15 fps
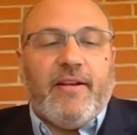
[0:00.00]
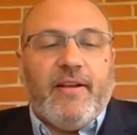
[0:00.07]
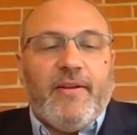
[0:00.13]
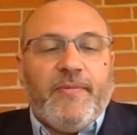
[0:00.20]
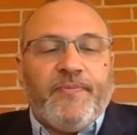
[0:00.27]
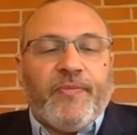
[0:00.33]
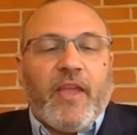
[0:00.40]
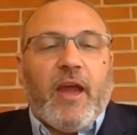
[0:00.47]

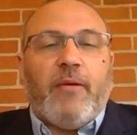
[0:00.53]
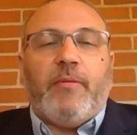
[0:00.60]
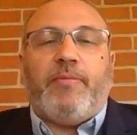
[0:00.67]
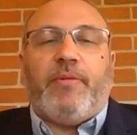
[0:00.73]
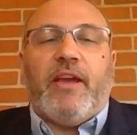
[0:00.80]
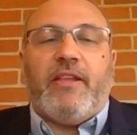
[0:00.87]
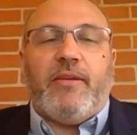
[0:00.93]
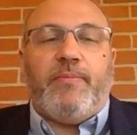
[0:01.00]
would
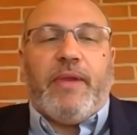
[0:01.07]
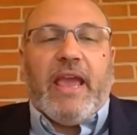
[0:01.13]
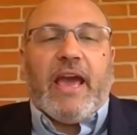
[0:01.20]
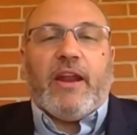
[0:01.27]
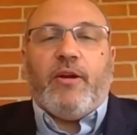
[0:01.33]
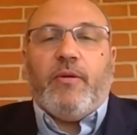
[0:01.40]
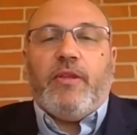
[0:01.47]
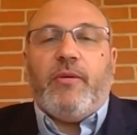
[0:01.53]
play the
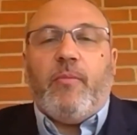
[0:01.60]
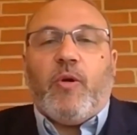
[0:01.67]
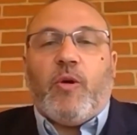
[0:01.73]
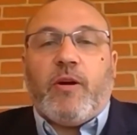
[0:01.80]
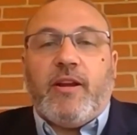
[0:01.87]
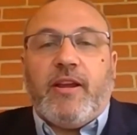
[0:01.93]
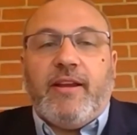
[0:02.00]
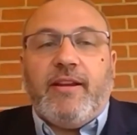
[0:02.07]
piano in the
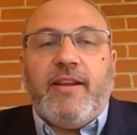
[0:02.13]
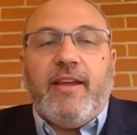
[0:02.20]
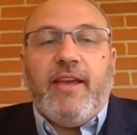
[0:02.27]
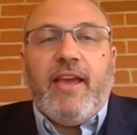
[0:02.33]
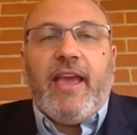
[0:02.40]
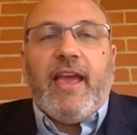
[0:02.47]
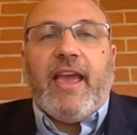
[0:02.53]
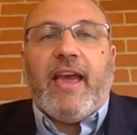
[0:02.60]
morning,
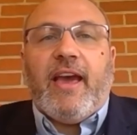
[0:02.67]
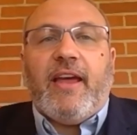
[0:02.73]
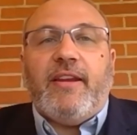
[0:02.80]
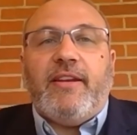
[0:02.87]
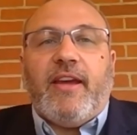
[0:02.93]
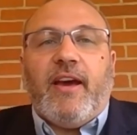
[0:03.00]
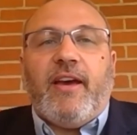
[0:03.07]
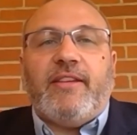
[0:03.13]
and
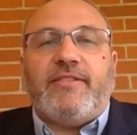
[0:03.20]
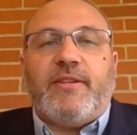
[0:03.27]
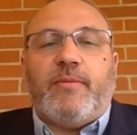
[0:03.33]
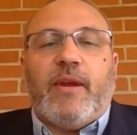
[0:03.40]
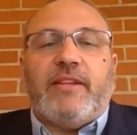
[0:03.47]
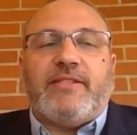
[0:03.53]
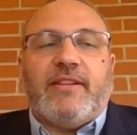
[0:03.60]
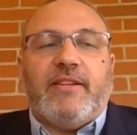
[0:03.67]
as the
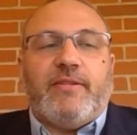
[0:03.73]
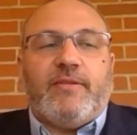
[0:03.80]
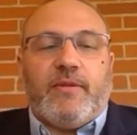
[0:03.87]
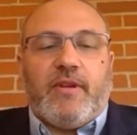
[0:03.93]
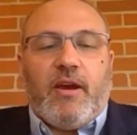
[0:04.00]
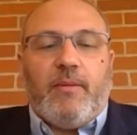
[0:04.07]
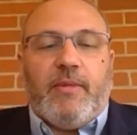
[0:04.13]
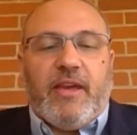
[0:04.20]
residents would
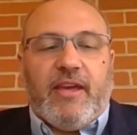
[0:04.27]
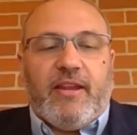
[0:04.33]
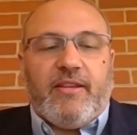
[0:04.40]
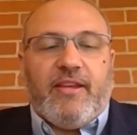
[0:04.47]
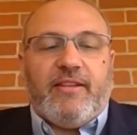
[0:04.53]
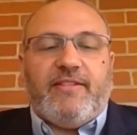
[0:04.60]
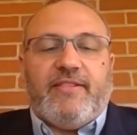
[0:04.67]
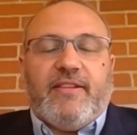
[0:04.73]
come in,
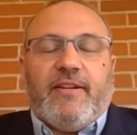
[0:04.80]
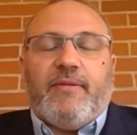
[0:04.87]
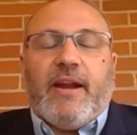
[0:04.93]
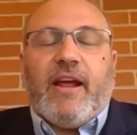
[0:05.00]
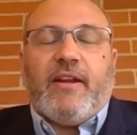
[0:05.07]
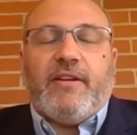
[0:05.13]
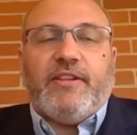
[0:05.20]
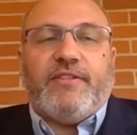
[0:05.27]
they'd sit
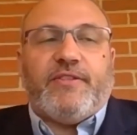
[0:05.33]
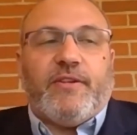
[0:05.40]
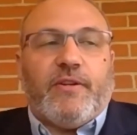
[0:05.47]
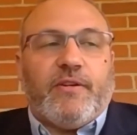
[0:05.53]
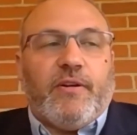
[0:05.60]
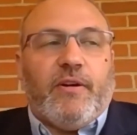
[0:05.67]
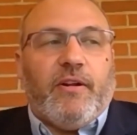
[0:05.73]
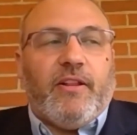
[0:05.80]
around and
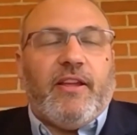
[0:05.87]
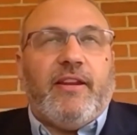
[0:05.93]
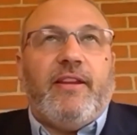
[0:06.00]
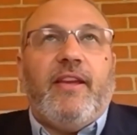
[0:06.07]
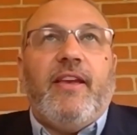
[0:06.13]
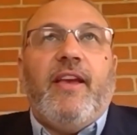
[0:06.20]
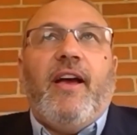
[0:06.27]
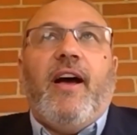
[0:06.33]
circle. And
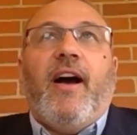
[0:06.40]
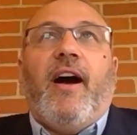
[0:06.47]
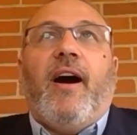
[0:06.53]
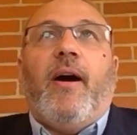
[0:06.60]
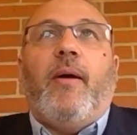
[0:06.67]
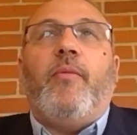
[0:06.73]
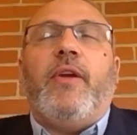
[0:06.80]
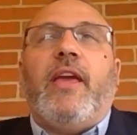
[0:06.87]

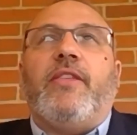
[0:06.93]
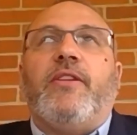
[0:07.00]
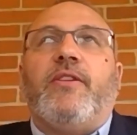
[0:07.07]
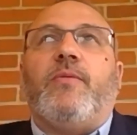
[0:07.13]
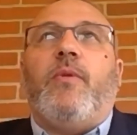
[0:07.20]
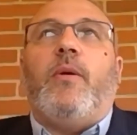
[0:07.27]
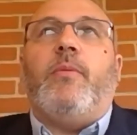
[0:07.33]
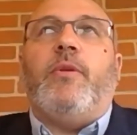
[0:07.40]
we had this
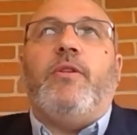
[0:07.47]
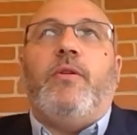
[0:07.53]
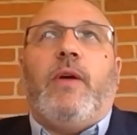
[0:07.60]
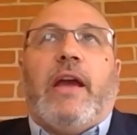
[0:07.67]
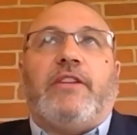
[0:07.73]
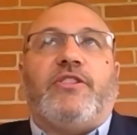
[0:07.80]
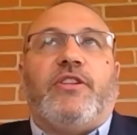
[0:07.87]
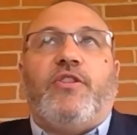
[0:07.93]
woman who
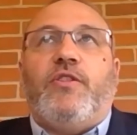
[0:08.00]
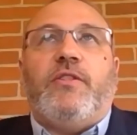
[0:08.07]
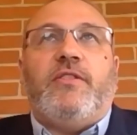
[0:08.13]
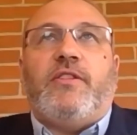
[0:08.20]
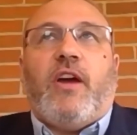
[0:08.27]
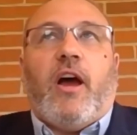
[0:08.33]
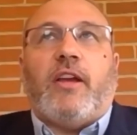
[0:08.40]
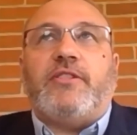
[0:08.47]
actually couldn't
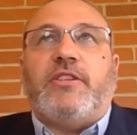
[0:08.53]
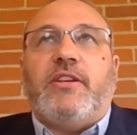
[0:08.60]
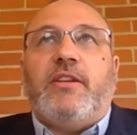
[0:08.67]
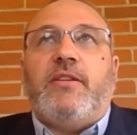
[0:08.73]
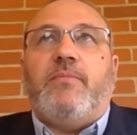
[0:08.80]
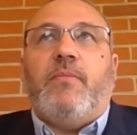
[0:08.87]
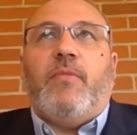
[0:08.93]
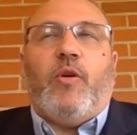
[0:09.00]
talk. She
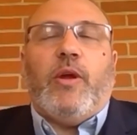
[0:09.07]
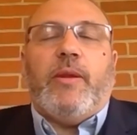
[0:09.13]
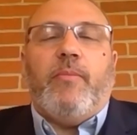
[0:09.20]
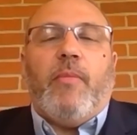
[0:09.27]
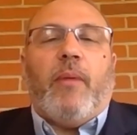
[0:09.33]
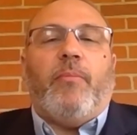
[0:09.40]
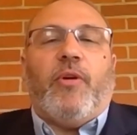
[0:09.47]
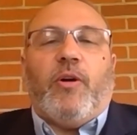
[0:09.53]
would
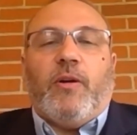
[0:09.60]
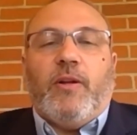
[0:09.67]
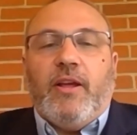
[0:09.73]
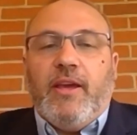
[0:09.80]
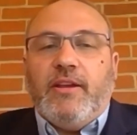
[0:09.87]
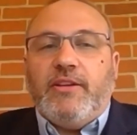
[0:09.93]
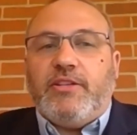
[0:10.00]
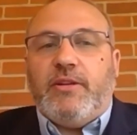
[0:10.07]
mumble.
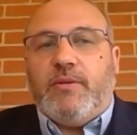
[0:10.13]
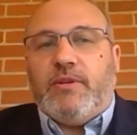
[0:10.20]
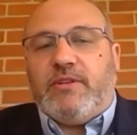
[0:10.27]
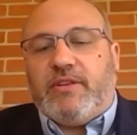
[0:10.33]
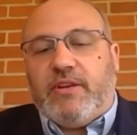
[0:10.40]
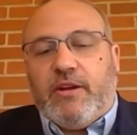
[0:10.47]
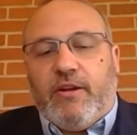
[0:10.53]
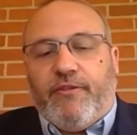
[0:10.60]
She was,
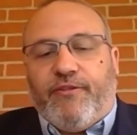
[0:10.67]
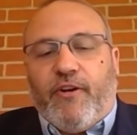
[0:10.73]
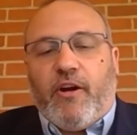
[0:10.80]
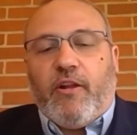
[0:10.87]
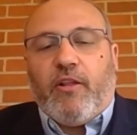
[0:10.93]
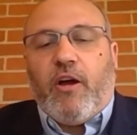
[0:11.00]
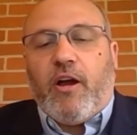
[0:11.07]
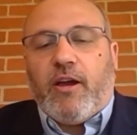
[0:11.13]
far
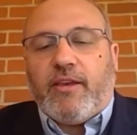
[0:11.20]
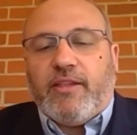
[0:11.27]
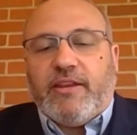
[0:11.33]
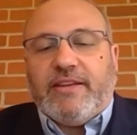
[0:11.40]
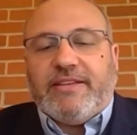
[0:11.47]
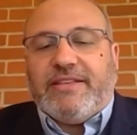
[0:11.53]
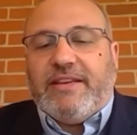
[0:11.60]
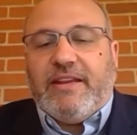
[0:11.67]
along in the
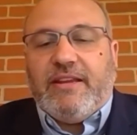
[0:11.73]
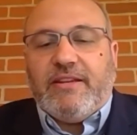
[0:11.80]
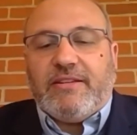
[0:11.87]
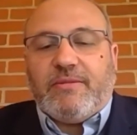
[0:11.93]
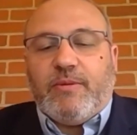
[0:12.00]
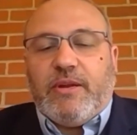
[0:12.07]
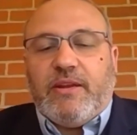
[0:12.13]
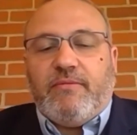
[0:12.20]
disease.
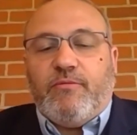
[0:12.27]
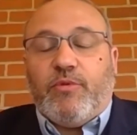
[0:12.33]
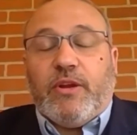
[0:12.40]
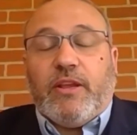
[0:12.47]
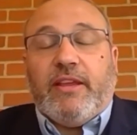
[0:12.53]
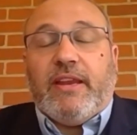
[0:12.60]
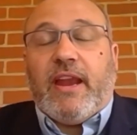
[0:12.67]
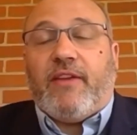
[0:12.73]
We really
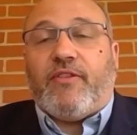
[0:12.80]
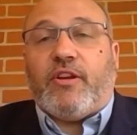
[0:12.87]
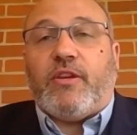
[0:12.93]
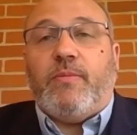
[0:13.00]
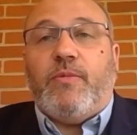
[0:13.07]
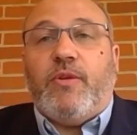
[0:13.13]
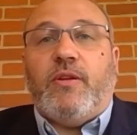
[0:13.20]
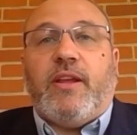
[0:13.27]
never
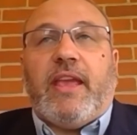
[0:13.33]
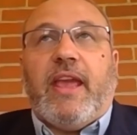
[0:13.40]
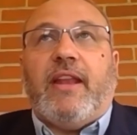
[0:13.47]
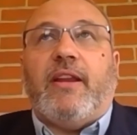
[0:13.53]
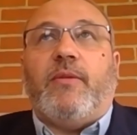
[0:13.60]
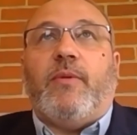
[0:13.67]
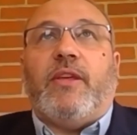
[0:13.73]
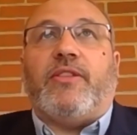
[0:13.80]
communicated
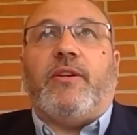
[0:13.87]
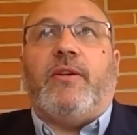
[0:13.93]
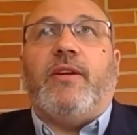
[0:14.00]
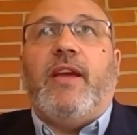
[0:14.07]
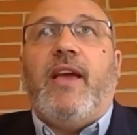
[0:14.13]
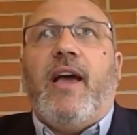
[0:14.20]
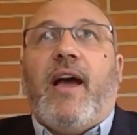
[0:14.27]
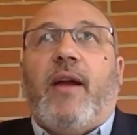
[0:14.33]
with her.
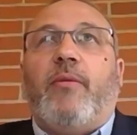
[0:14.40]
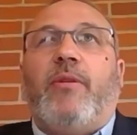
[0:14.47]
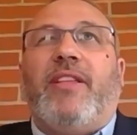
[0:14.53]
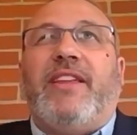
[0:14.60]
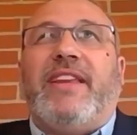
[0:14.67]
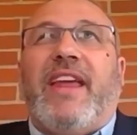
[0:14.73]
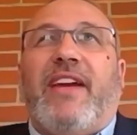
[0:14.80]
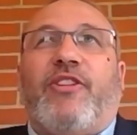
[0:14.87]
I really
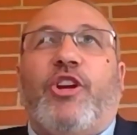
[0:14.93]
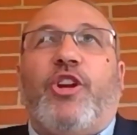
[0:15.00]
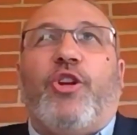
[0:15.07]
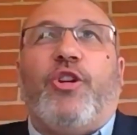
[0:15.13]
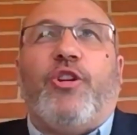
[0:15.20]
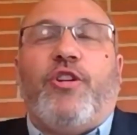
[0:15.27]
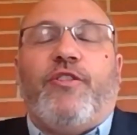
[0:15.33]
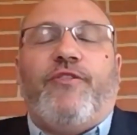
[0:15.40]
never heard
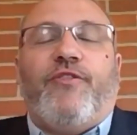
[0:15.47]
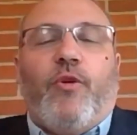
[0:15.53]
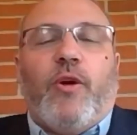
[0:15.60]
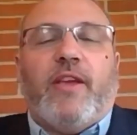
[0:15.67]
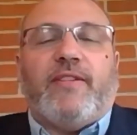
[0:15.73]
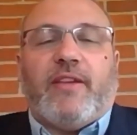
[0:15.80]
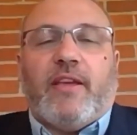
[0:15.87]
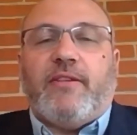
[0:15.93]
her voice
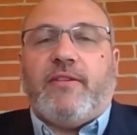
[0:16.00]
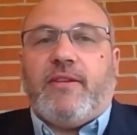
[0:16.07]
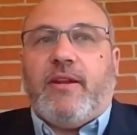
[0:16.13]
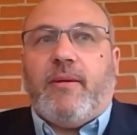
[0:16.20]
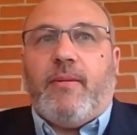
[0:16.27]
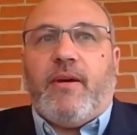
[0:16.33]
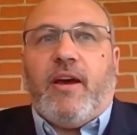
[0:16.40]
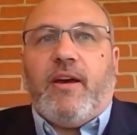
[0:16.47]
other than
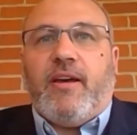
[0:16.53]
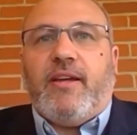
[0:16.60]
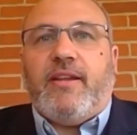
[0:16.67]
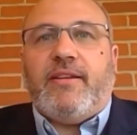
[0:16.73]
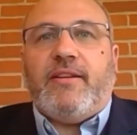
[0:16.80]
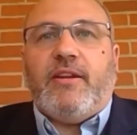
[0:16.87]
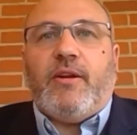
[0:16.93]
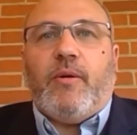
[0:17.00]

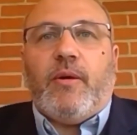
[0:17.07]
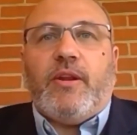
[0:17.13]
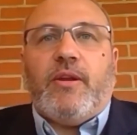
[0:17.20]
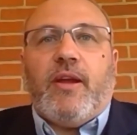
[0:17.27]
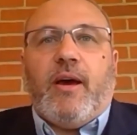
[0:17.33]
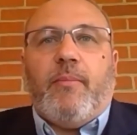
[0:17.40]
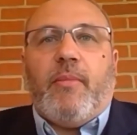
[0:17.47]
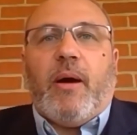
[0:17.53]
a
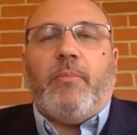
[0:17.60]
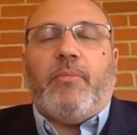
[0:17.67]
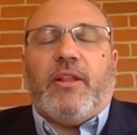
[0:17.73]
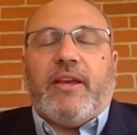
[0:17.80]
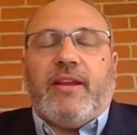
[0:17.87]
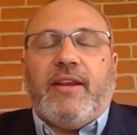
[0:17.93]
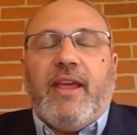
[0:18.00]
mumbling.